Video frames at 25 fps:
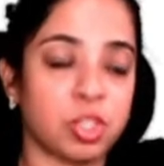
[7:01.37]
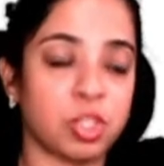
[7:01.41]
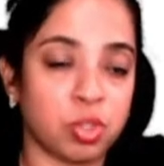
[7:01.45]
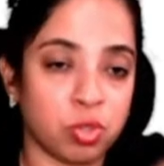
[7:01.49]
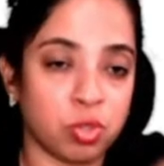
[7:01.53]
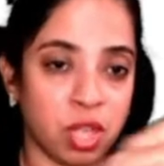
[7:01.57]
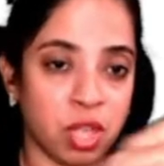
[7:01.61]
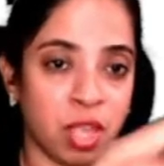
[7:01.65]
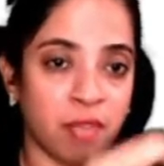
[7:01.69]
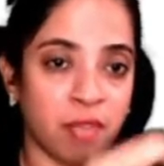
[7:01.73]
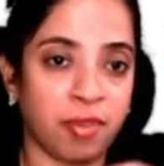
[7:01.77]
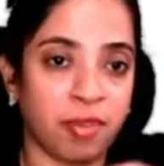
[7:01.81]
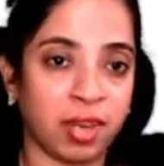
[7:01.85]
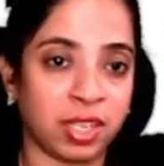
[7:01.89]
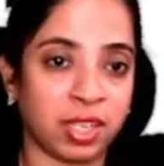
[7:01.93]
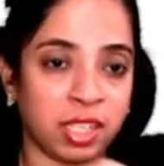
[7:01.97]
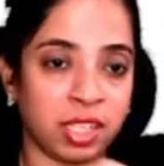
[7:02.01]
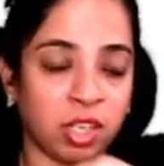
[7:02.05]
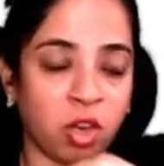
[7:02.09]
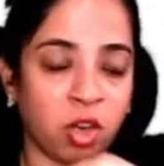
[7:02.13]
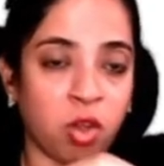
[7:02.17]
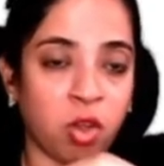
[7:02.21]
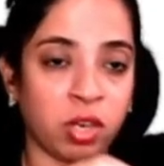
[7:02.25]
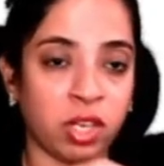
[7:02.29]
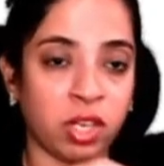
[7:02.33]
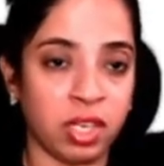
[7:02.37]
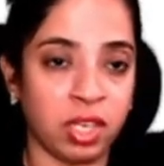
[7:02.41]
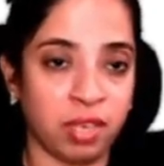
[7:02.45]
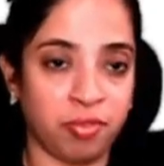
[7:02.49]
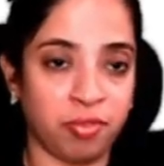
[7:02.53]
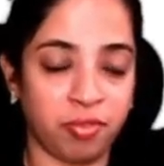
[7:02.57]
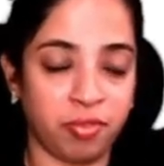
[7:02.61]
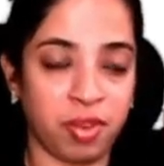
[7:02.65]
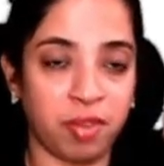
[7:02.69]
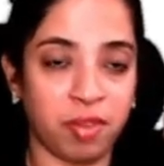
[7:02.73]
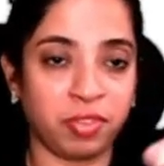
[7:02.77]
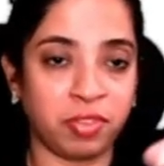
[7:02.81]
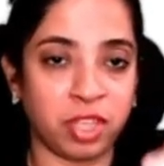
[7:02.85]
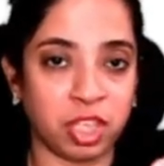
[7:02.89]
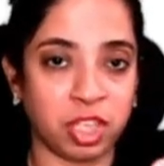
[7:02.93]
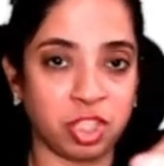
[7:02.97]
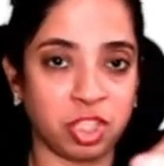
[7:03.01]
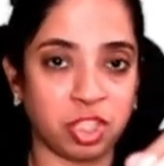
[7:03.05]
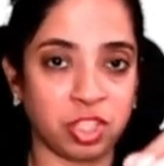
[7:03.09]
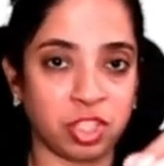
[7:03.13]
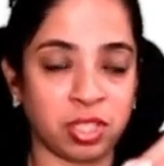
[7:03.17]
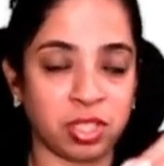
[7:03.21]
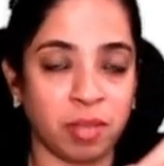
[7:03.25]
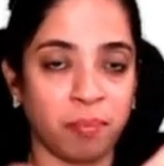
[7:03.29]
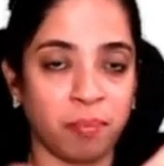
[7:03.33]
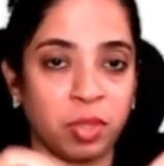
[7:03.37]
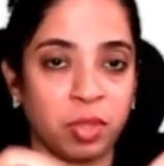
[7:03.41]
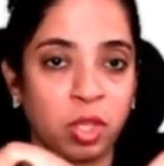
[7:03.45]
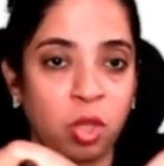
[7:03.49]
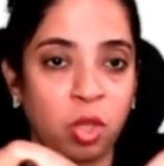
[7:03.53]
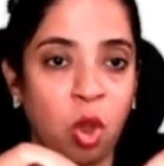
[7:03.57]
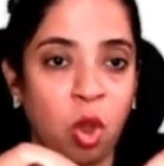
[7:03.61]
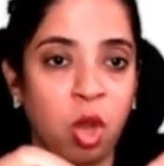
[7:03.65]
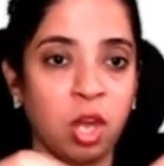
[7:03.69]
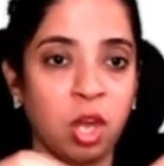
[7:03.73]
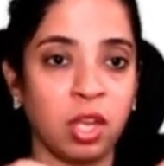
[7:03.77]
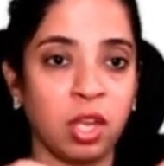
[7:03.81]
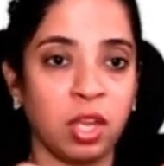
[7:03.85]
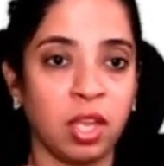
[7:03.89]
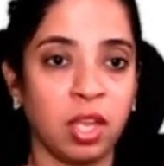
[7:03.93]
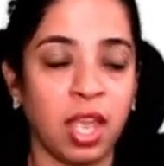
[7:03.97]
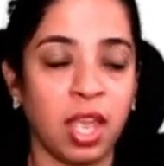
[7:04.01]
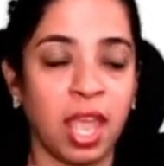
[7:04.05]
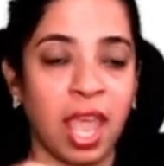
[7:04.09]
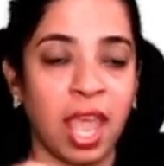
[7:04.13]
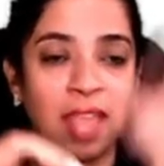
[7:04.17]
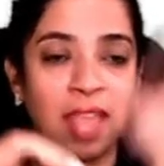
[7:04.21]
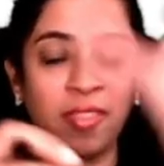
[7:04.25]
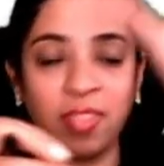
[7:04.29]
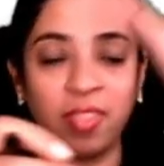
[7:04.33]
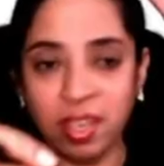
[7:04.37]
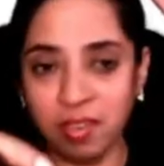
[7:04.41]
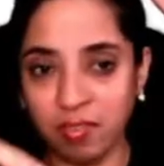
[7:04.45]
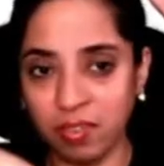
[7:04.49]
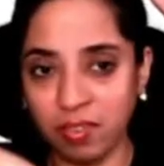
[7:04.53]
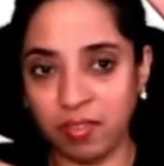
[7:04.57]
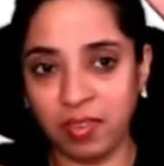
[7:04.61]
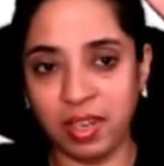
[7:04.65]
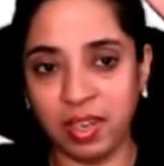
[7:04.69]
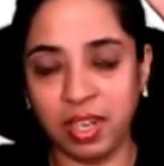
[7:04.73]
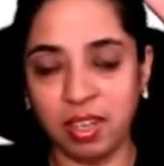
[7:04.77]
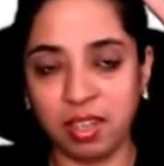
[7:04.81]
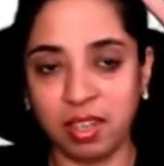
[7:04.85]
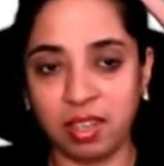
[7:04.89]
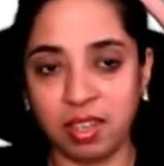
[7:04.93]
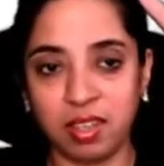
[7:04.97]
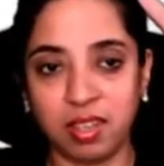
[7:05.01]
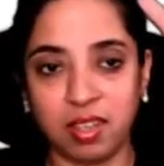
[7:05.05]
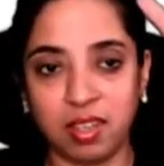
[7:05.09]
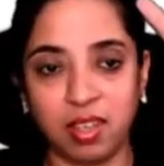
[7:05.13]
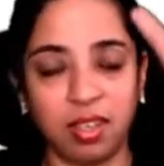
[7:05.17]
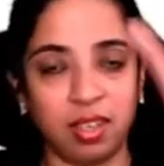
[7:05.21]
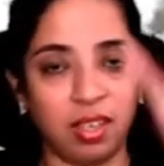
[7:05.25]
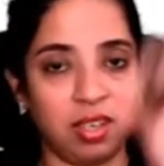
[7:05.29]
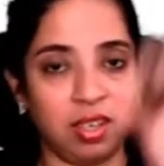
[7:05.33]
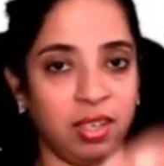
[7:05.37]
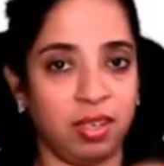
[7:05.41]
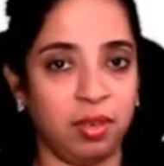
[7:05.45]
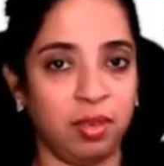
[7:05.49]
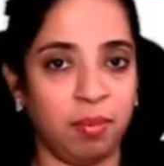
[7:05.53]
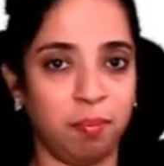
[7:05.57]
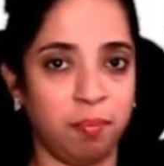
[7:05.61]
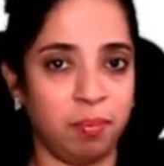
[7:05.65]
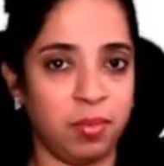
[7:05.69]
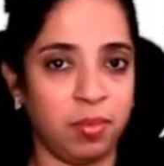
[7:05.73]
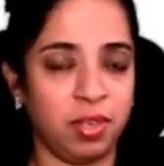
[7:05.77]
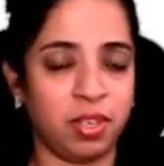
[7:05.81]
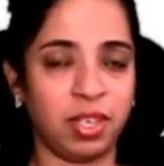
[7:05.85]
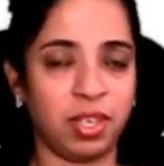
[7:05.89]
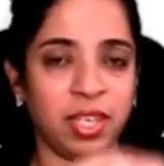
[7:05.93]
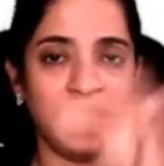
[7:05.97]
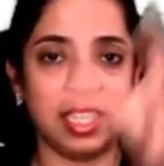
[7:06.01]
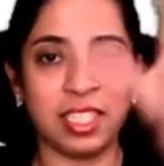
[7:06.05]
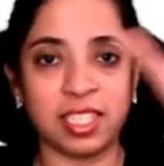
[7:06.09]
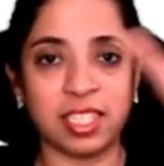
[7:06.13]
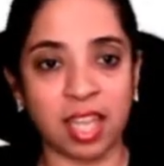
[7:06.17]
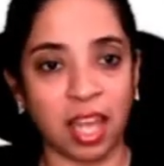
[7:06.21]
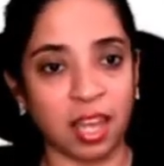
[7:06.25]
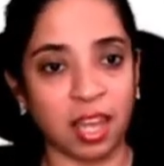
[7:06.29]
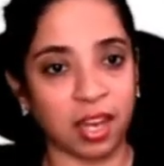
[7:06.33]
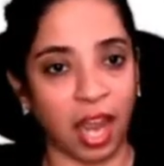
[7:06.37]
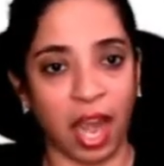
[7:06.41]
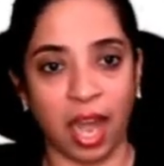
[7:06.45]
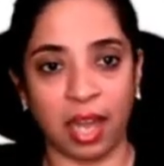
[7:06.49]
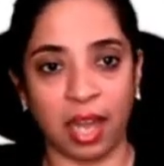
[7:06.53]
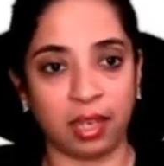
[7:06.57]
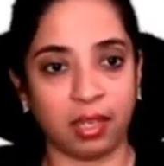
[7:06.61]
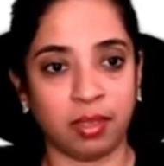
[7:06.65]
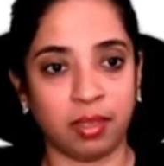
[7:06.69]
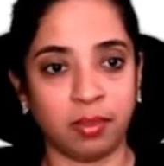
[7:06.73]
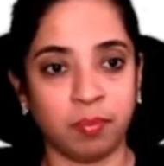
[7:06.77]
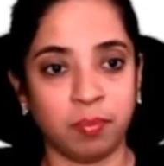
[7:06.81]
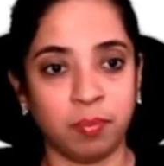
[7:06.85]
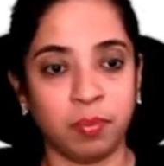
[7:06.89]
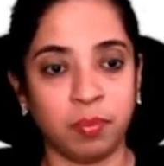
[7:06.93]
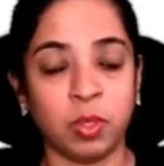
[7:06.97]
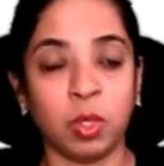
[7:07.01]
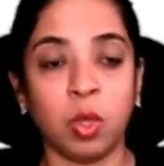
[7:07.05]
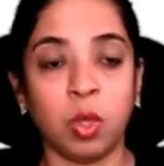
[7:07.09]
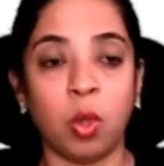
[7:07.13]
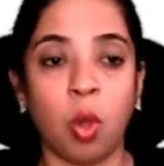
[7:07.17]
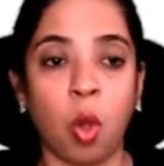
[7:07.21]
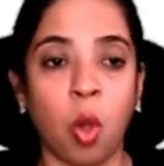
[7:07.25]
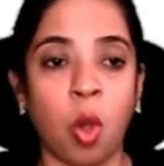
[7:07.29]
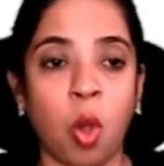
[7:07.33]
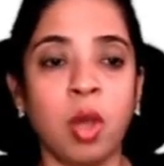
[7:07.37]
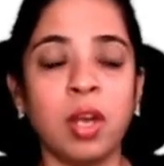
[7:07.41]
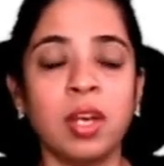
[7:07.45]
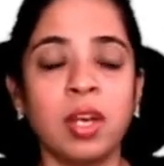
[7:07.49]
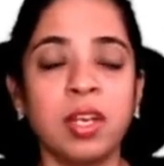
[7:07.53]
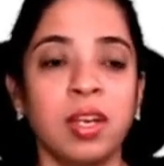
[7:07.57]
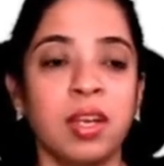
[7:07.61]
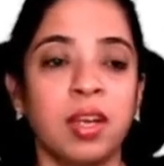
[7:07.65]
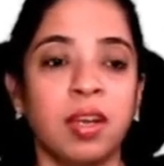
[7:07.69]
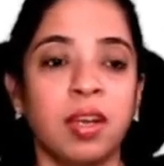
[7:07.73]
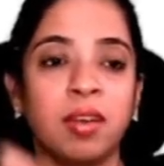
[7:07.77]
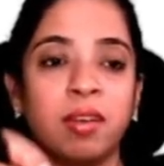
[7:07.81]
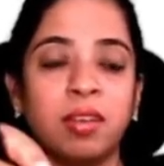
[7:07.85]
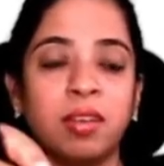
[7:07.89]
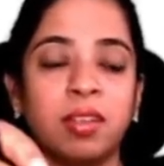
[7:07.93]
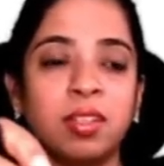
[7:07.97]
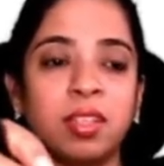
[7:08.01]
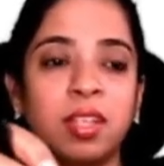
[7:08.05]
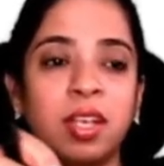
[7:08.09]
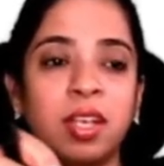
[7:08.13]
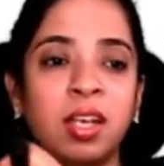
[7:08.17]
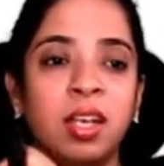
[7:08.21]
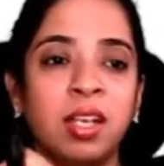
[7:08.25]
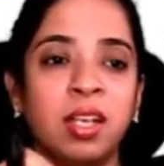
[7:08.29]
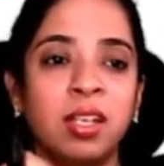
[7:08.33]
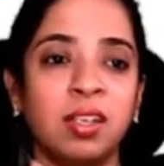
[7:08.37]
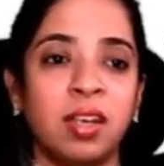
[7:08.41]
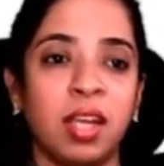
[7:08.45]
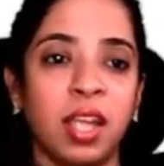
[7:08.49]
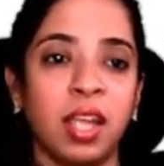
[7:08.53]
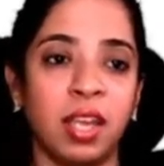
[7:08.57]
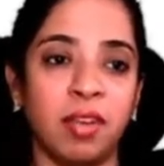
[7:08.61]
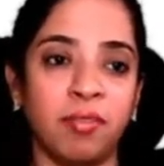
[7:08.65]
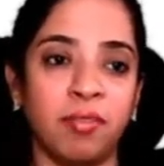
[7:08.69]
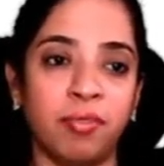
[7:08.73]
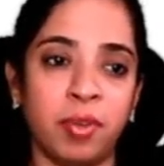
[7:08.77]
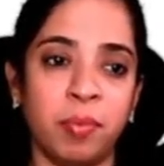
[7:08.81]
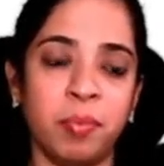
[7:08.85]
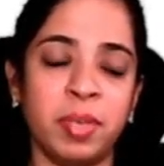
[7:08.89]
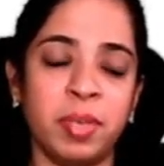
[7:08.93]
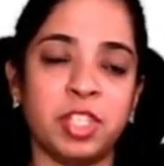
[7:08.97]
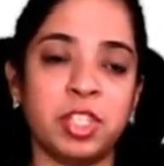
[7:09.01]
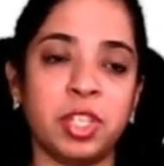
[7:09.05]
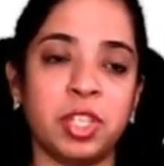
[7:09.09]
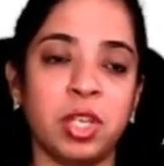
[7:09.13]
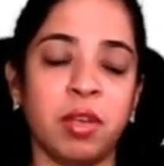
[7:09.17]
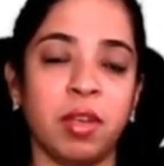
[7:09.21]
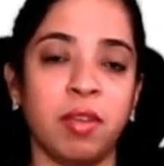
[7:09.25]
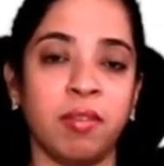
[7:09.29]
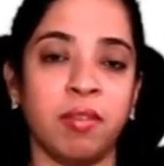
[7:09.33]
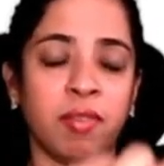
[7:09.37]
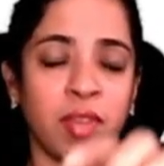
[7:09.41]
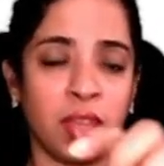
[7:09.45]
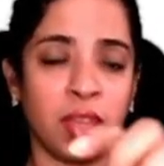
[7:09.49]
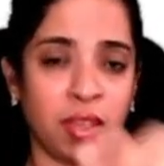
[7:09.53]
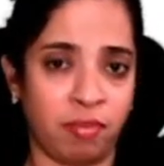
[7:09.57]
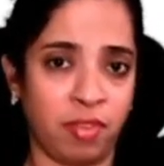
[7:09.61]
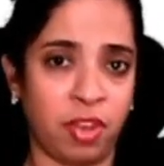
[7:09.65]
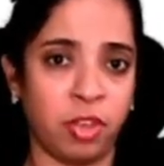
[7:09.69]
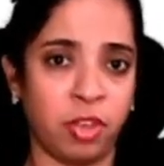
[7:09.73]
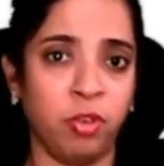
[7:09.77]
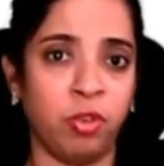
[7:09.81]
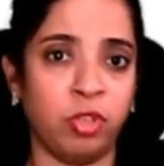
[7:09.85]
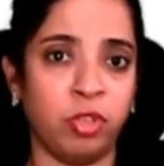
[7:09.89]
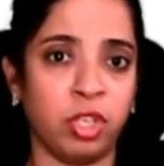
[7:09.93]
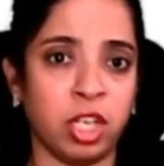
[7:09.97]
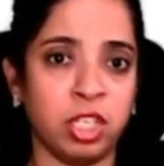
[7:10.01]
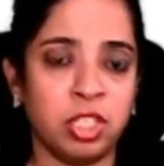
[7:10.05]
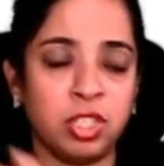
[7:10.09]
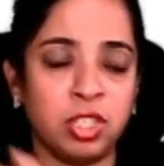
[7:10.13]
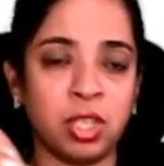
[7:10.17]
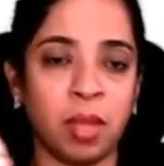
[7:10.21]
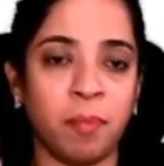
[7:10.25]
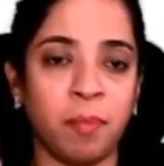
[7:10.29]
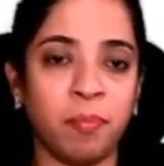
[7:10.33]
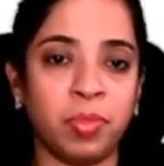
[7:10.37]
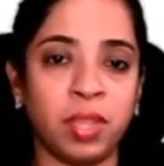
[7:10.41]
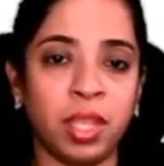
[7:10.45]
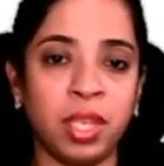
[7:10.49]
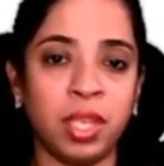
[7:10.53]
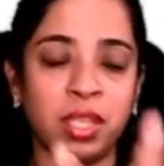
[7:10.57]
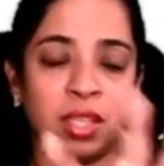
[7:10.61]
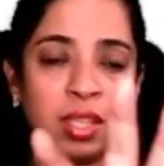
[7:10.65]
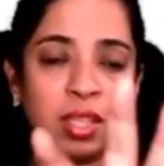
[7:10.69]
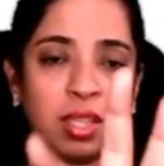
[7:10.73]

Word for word: to the effector organ if we have touched something hot and then we will uh, release our hand or the information when you touch something